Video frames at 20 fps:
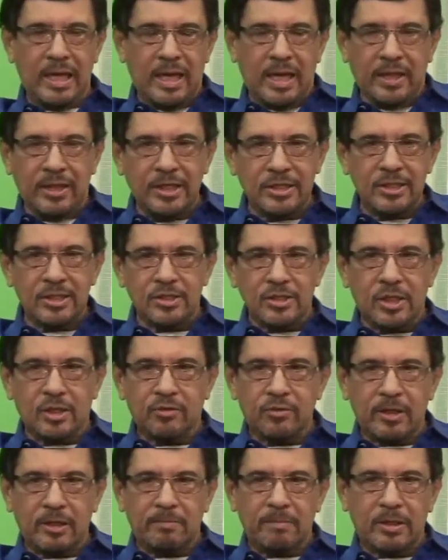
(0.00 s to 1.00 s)
This is the
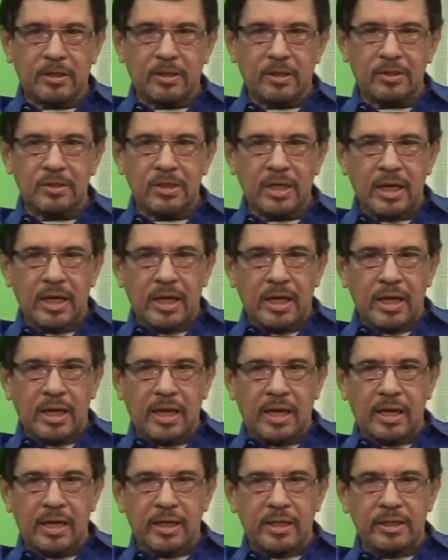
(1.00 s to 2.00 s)
threat, because
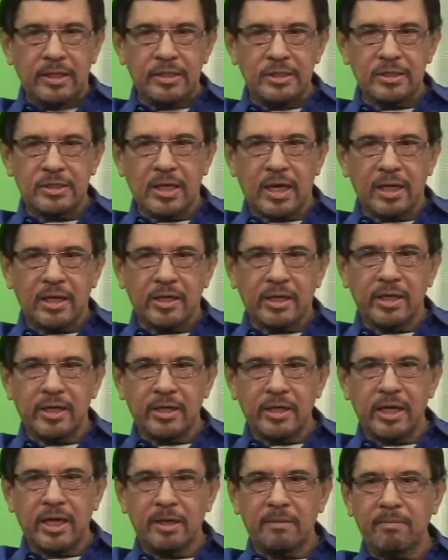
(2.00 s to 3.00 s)
this is
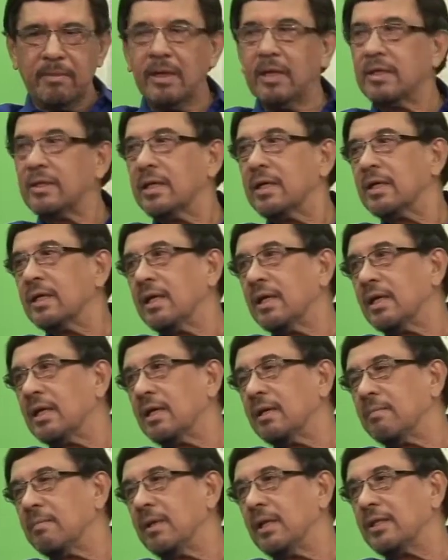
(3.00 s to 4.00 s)
agrarian
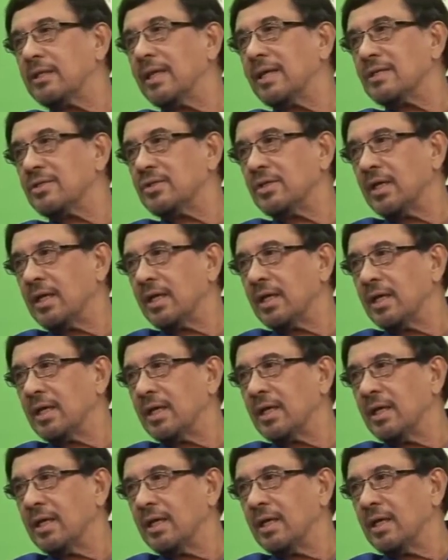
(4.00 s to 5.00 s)
military militancy.
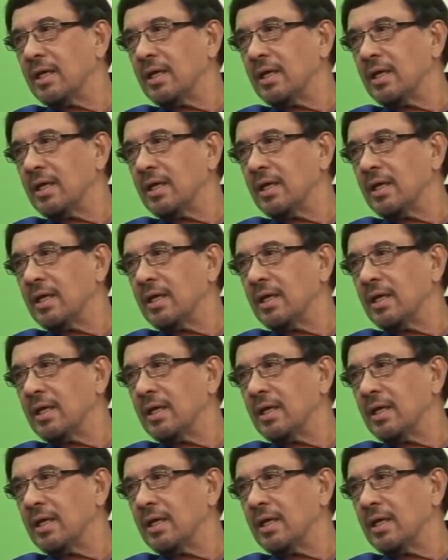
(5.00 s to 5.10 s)
Who